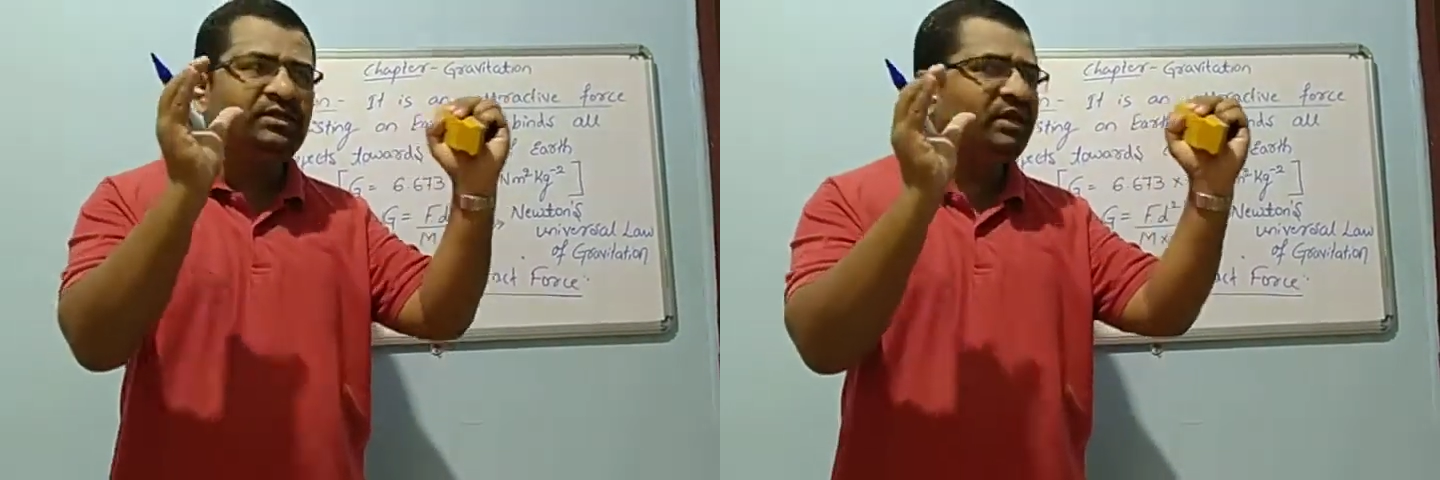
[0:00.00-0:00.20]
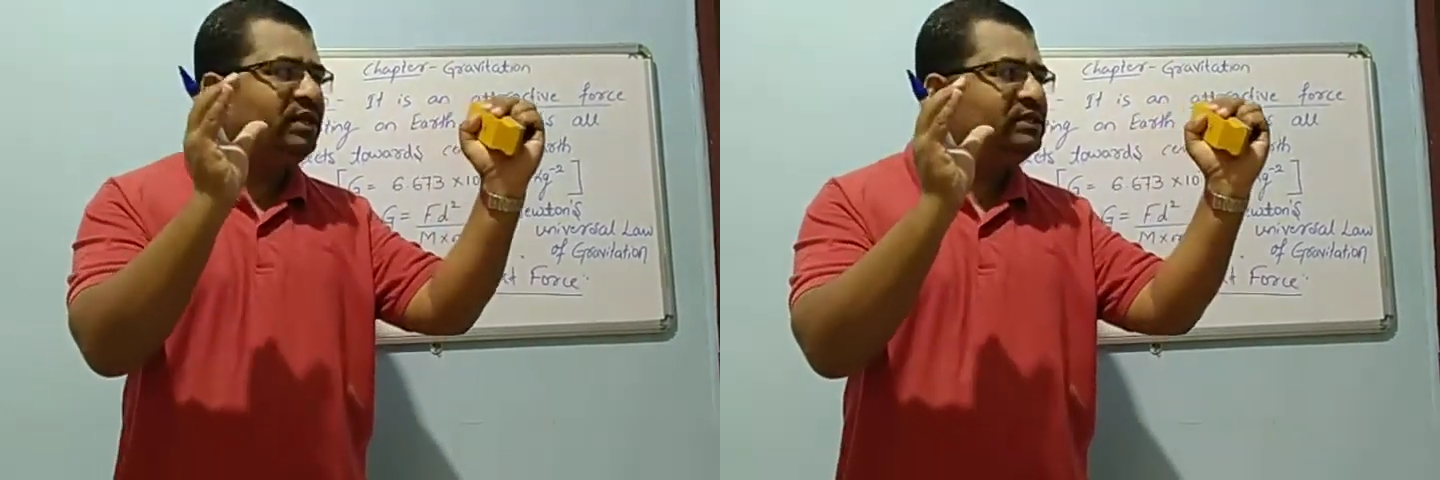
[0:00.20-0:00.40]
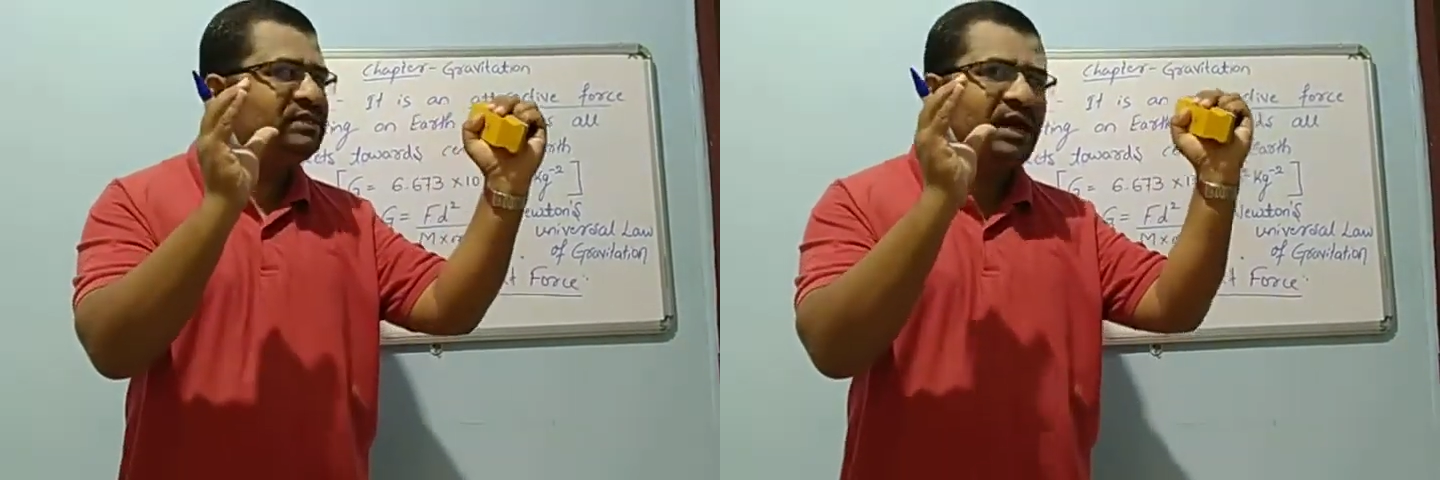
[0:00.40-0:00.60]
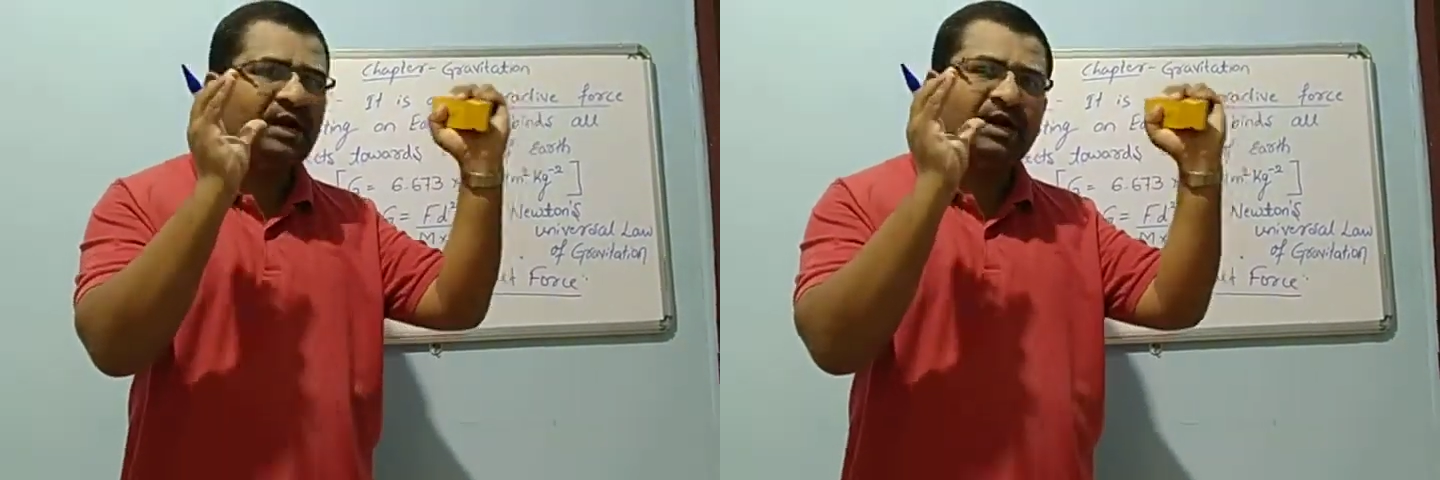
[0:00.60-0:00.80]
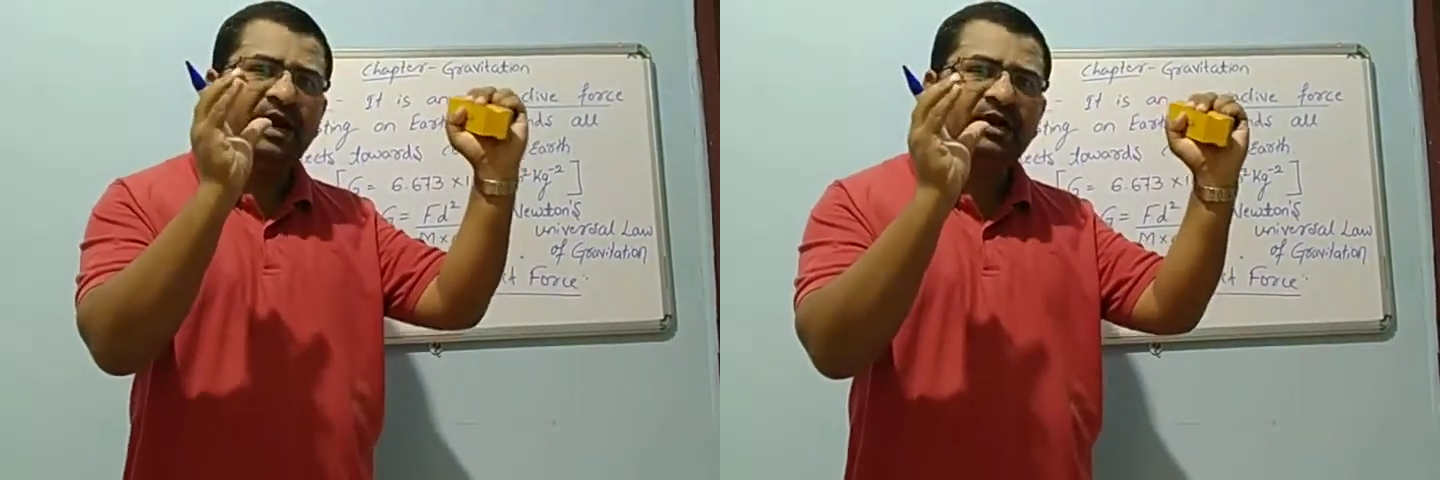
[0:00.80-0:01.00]
there is an
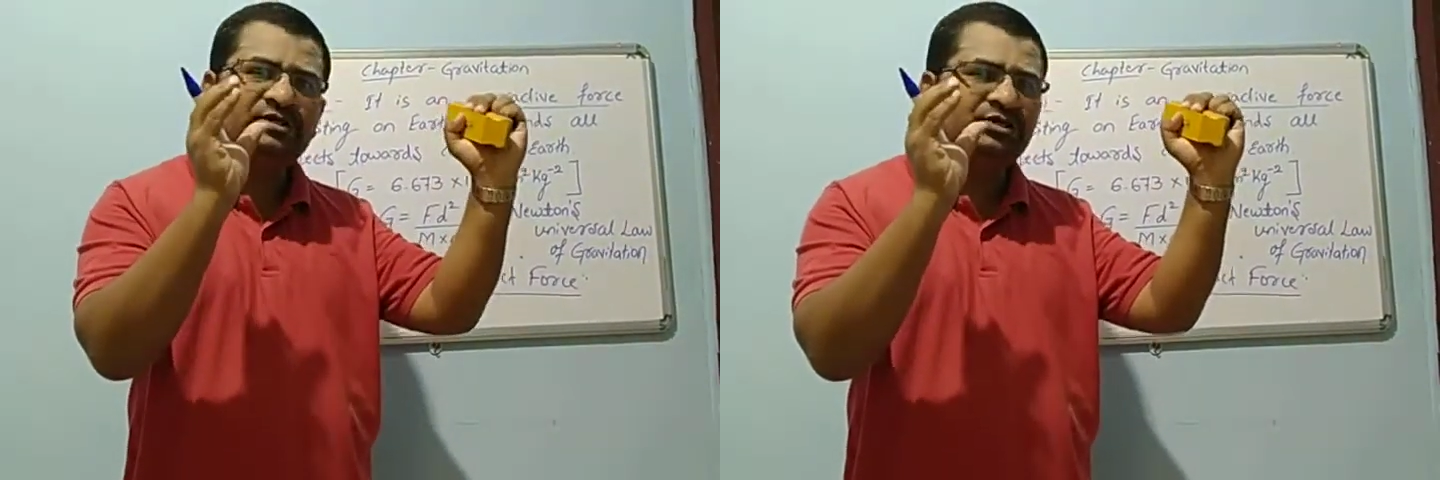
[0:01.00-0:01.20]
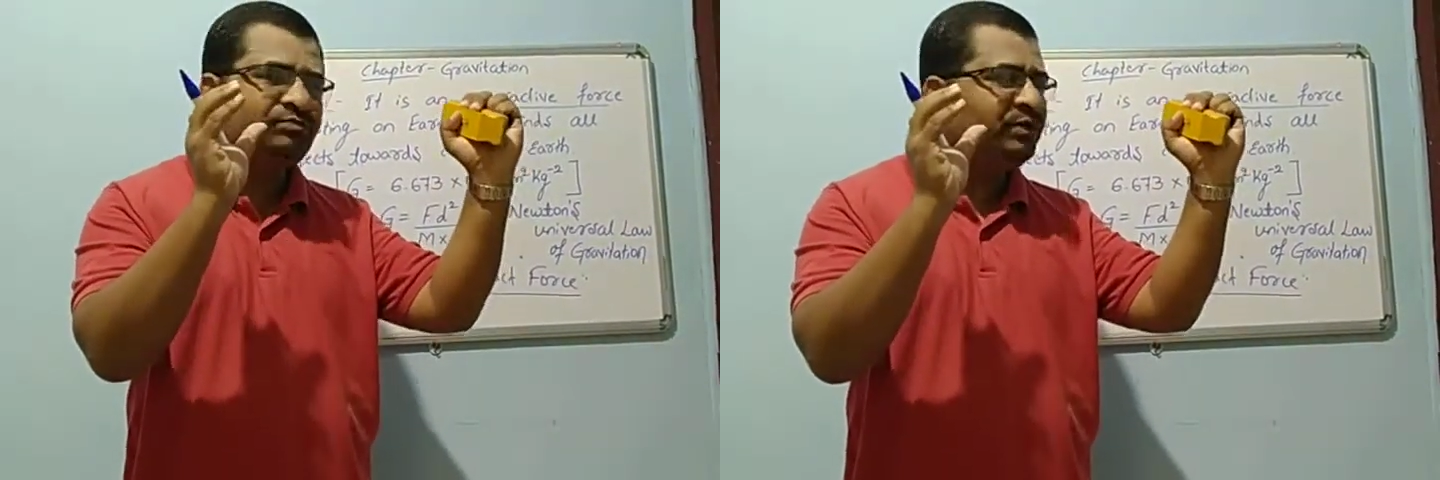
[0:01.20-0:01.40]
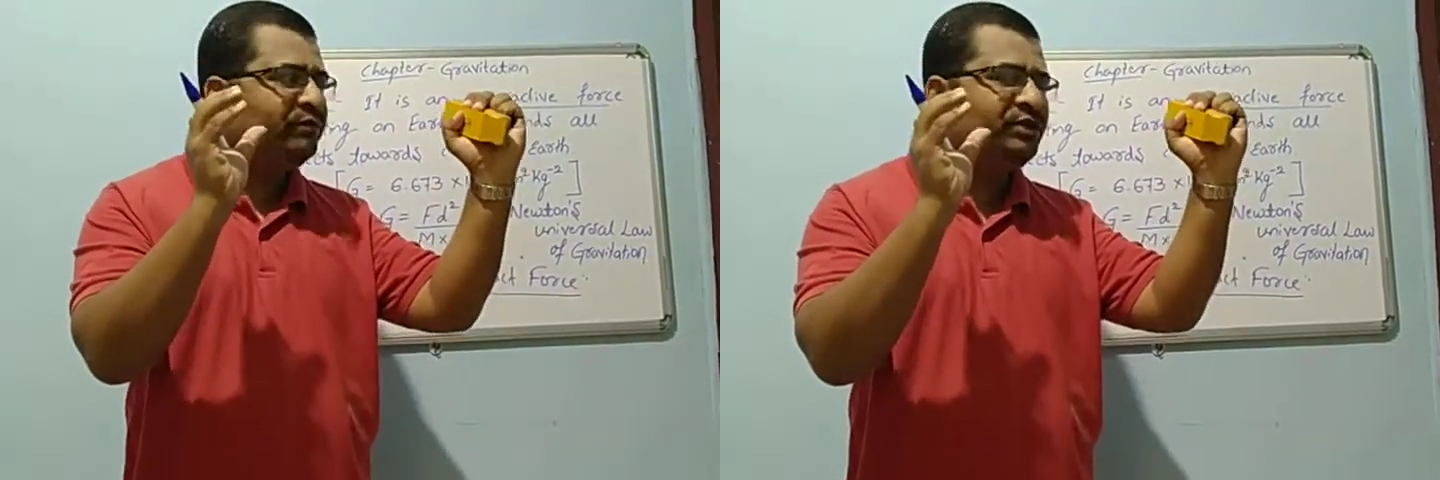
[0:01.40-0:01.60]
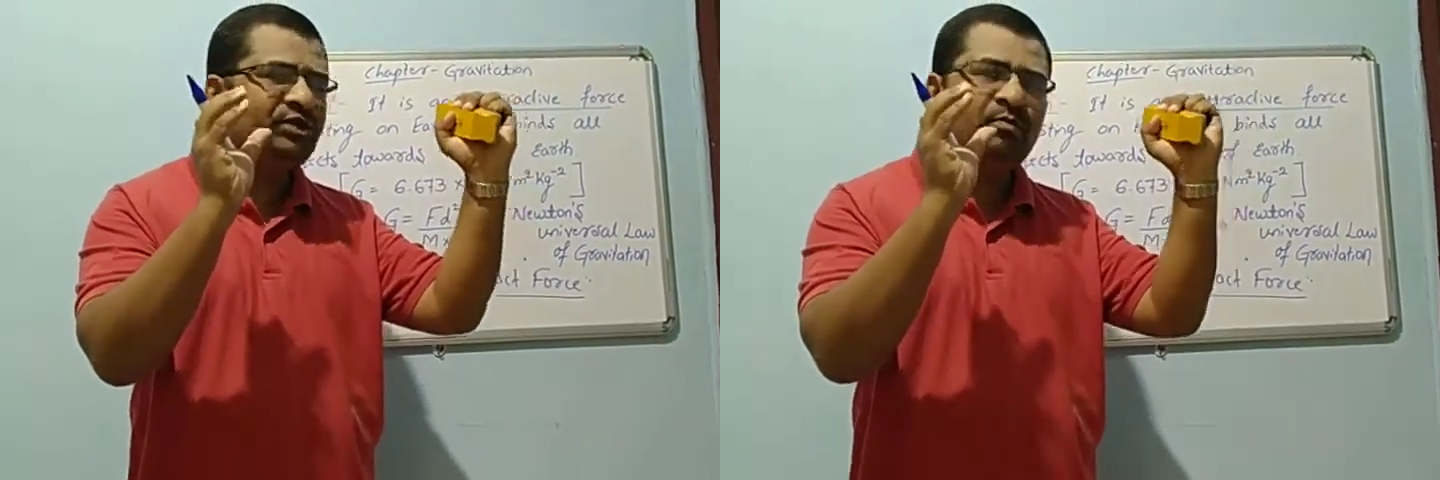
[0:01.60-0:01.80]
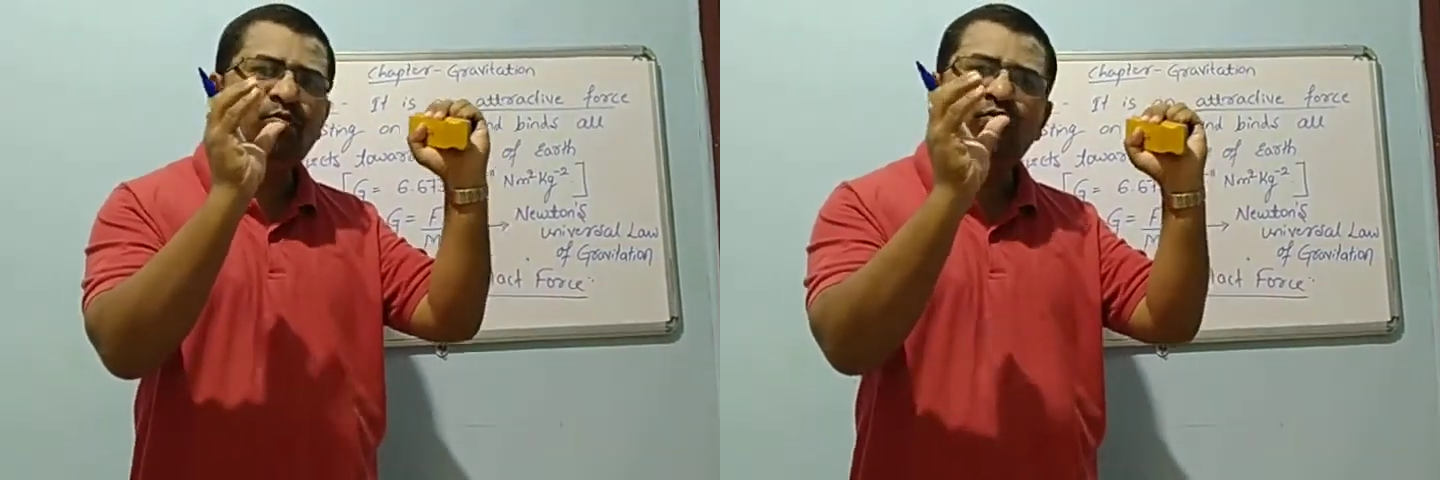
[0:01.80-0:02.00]
attraction between
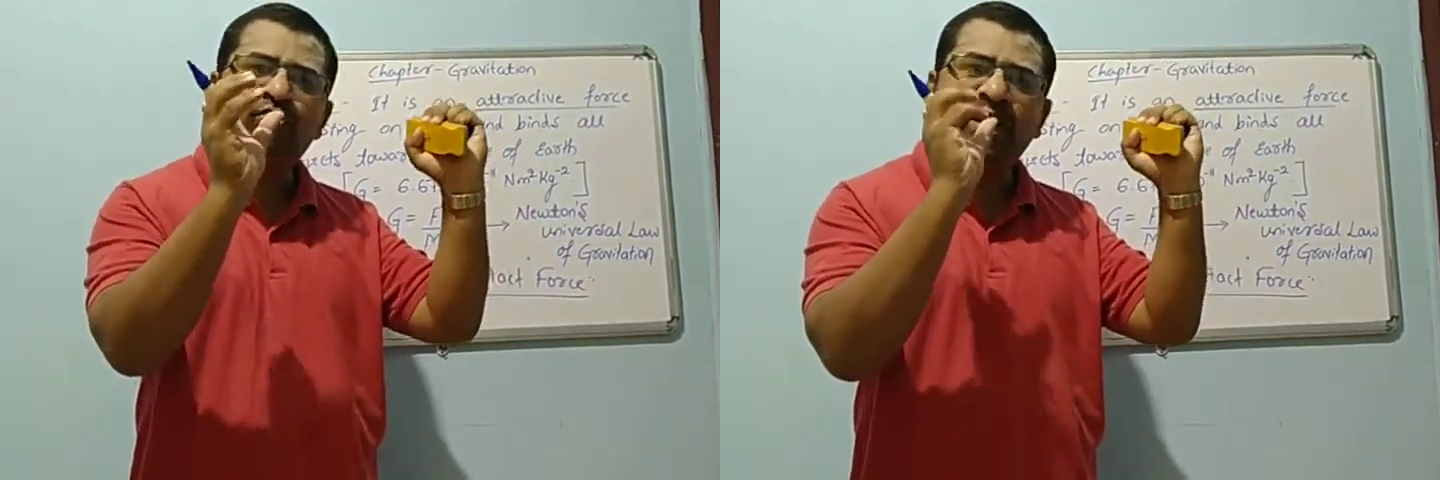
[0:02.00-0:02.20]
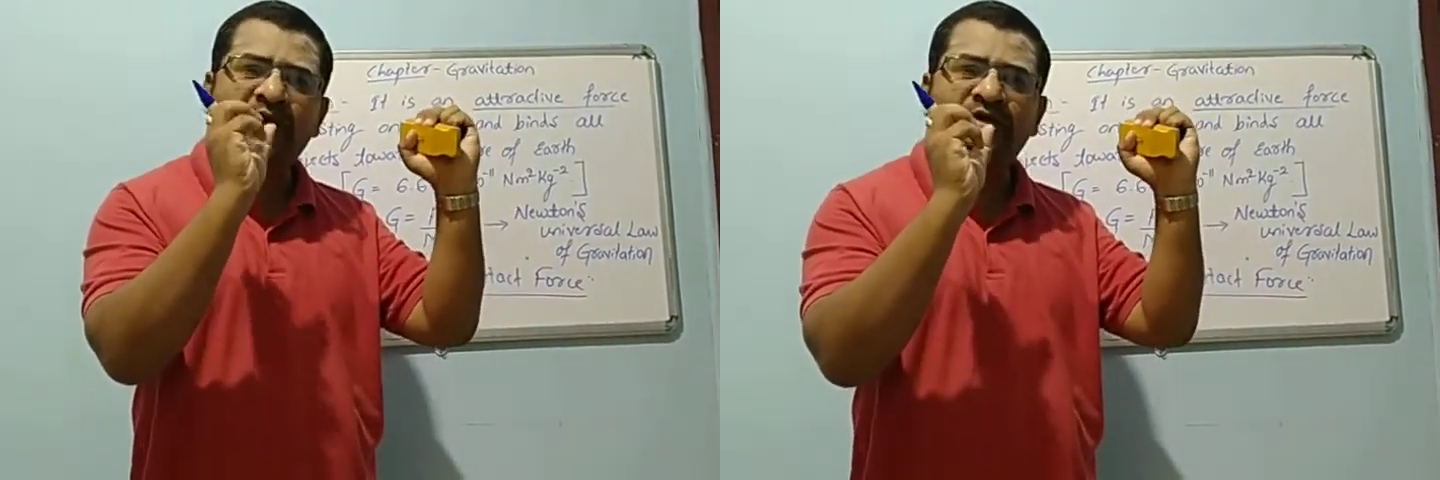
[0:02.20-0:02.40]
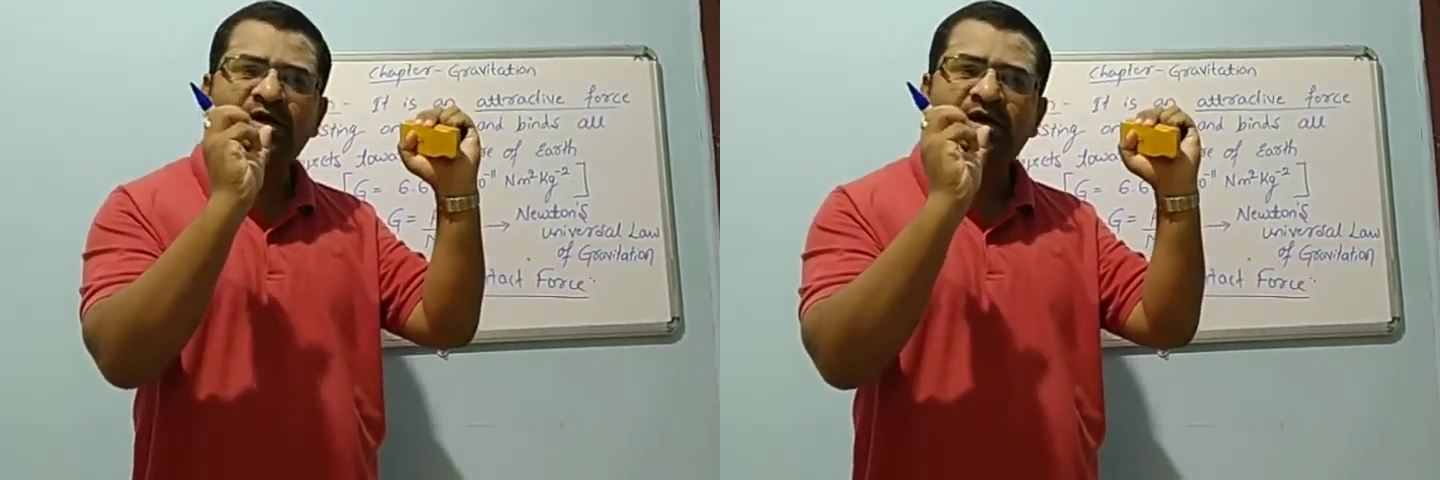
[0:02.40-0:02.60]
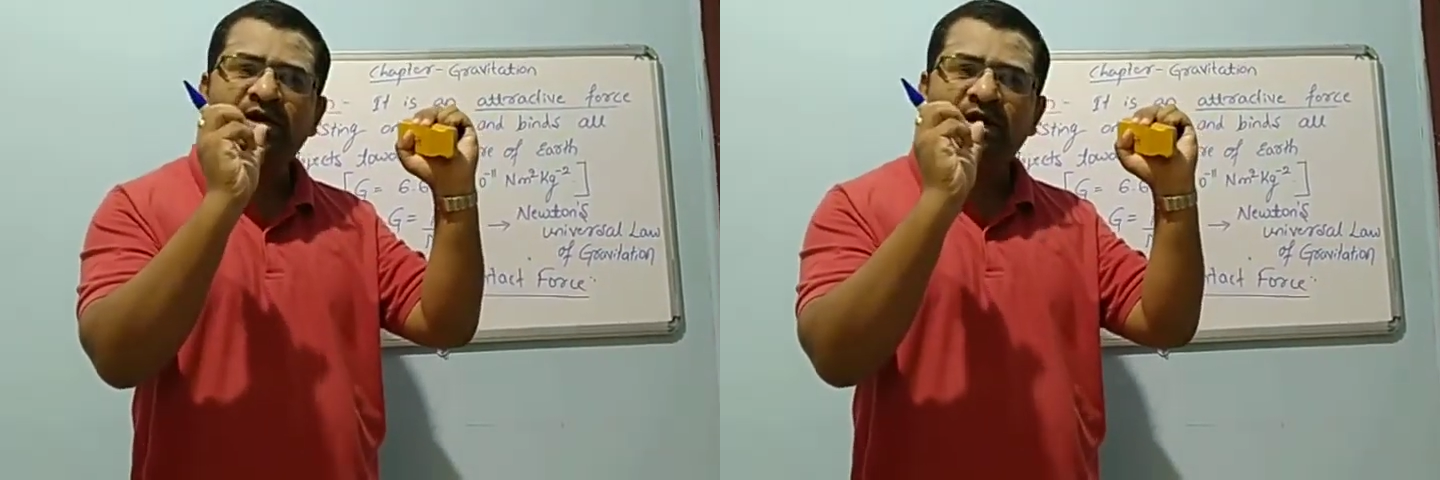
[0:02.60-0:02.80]
the moon and the